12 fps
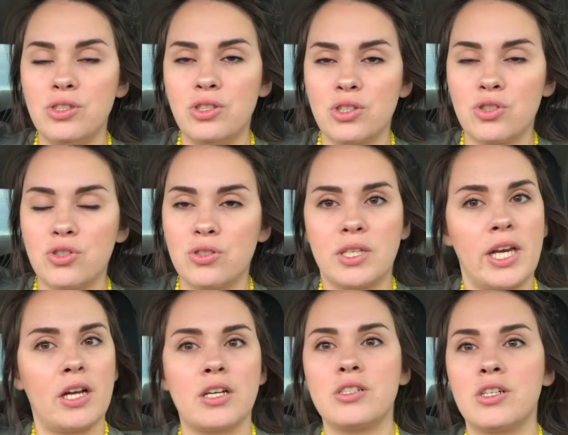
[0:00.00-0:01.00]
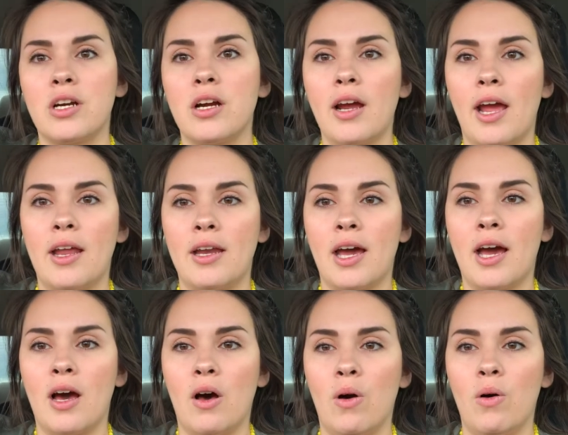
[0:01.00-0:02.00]
your true character and
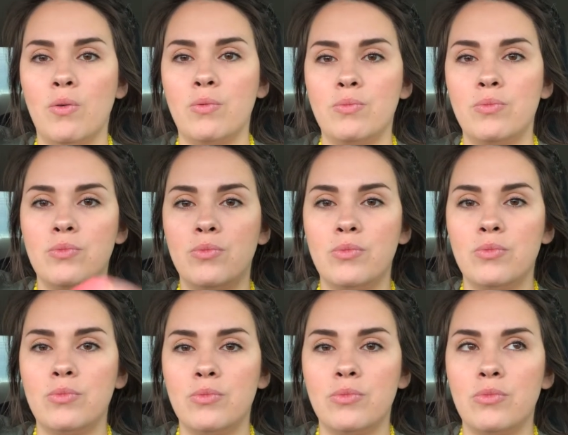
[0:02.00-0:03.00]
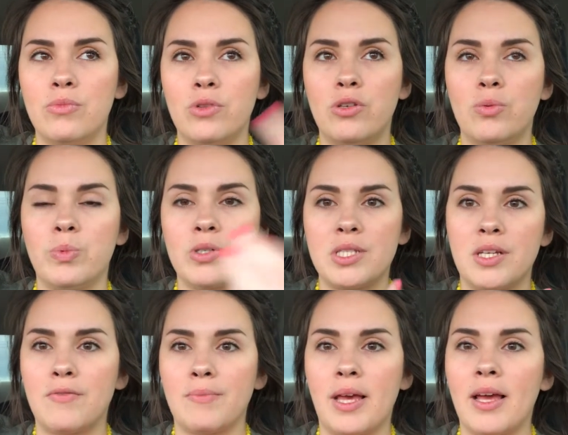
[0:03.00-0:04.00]
how you
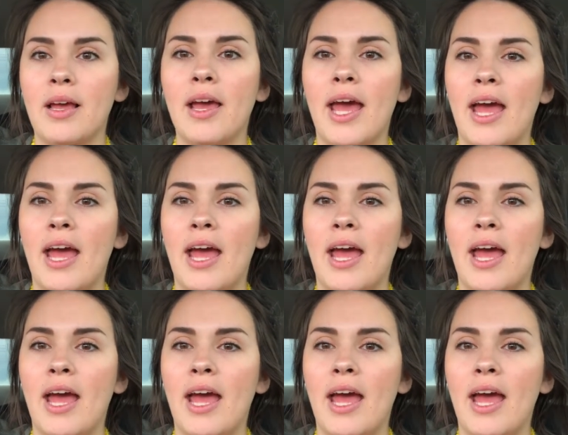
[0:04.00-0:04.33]
perceive me.